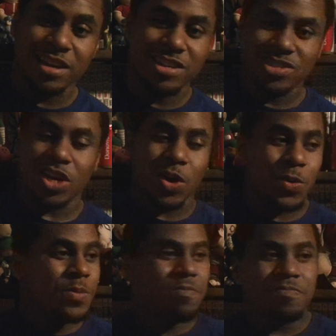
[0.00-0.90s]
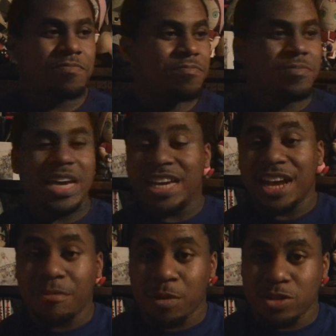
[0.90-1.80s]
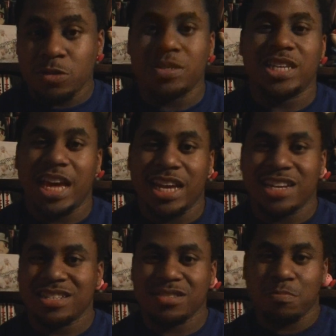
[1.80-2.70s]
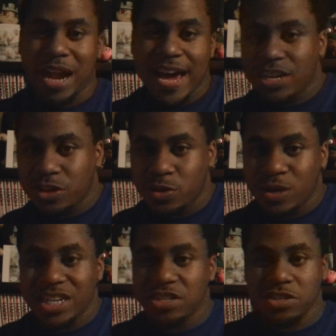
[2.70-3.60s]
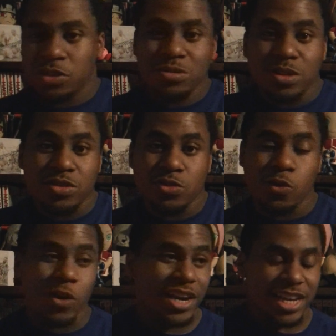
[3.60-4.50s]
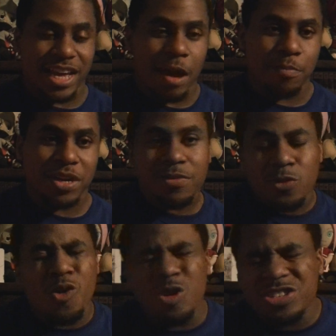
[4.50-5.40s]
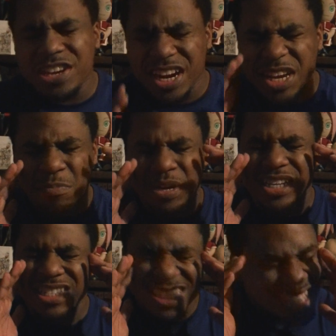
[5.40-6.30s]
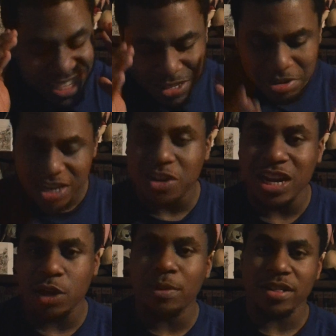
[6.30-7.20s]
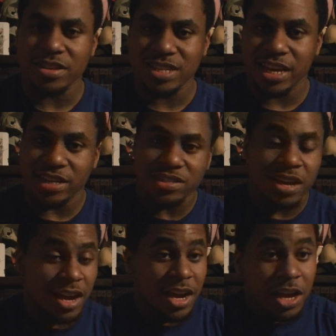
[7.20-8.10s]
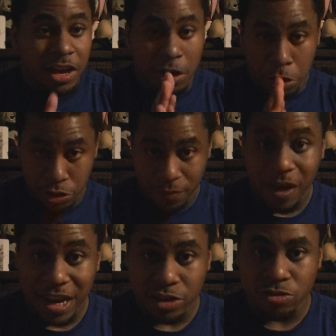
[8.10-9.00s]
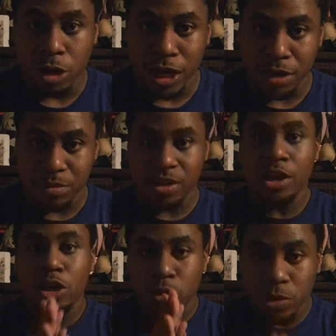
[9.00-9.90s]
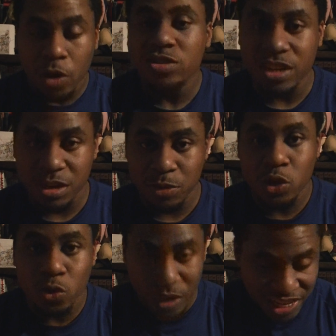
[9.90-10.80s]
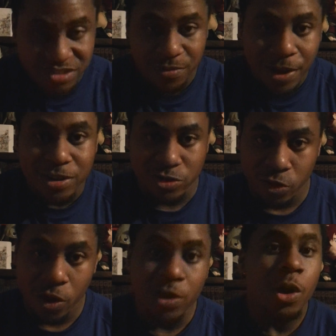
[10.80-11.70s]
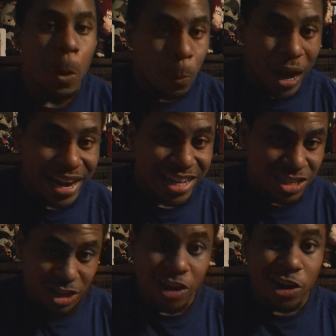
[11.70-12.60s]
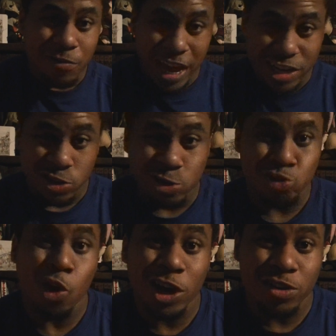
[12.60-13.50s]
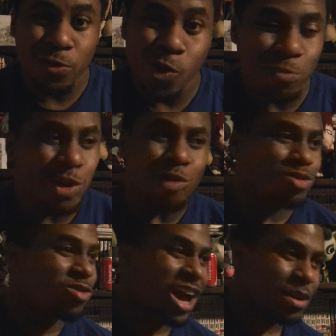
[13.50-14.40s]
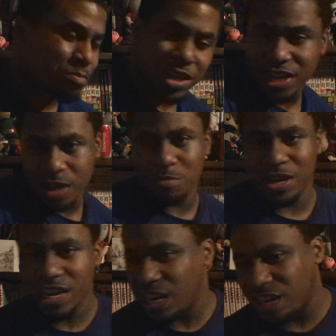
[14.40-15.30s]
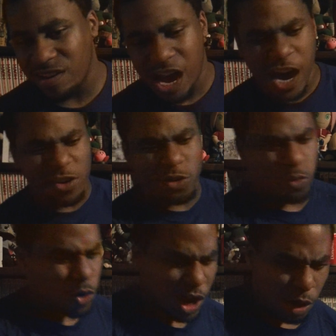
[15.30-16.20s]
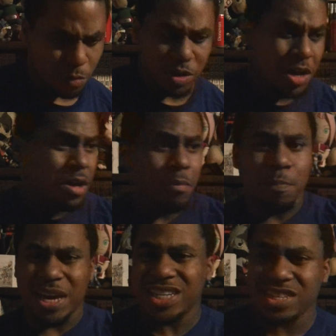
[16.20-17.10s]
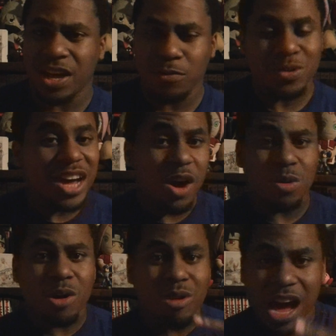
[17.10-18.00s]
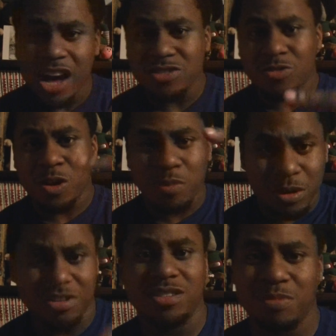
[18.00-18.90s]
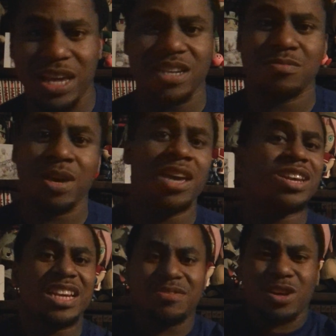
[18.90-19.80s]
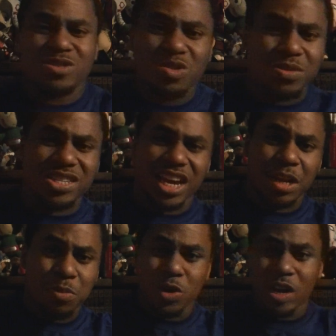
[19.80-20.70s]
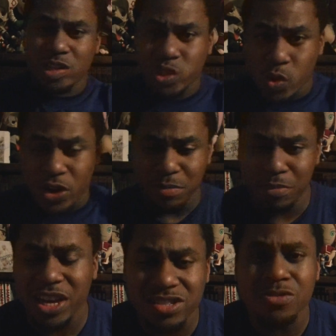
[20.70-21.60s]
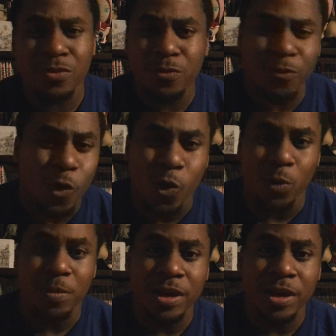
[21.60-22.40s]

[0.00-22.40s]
So, he never went Super Saiyan against this black dude. He just used his sword and he got beat. Of course you're going to get beat. This is what I don't like about the Saiyans. You're fighting a strong enemy. You know it's an enemy who is very strong. Why not start off at your strongest form? Don't try to beat him in an underwhelmed base level. No, go cockstrong, put him in his place, man. He didn't even go Super Saiyan. He pulled out a sword in base form.